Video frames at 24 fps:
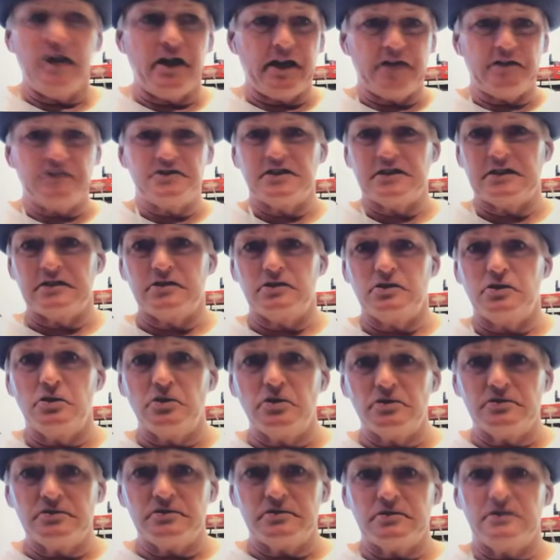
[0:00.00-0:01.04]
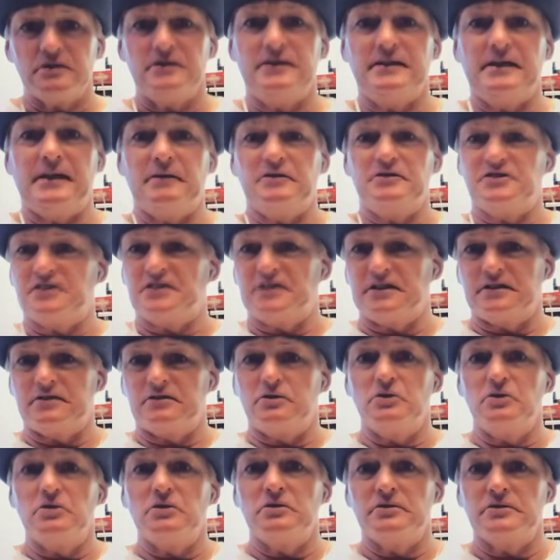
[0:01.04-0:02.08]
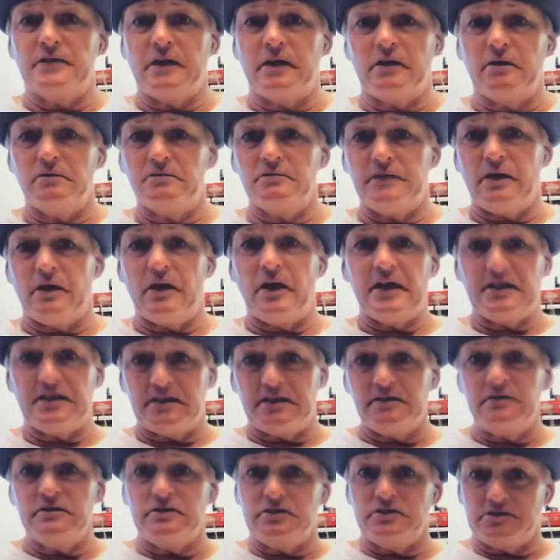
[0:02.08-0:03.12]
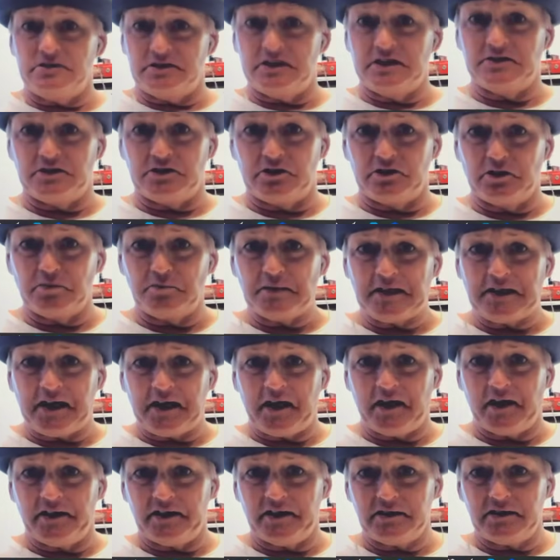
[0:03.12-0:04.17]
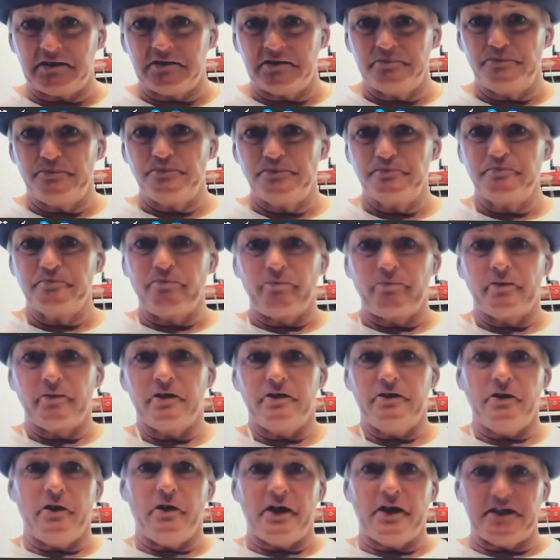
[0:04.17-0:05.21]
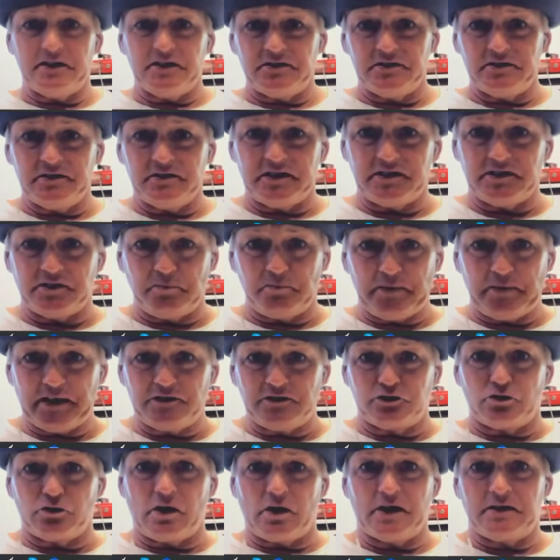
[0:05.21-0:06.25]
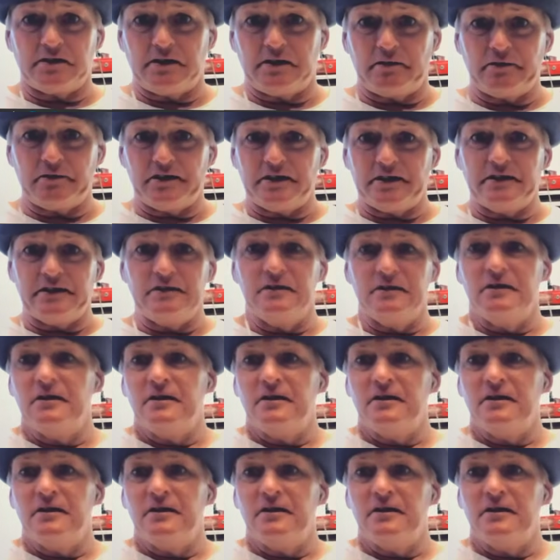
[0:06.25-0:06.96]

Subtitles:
I was thinking, cool. Now I can get the good mechanic. I get the big truck and everything.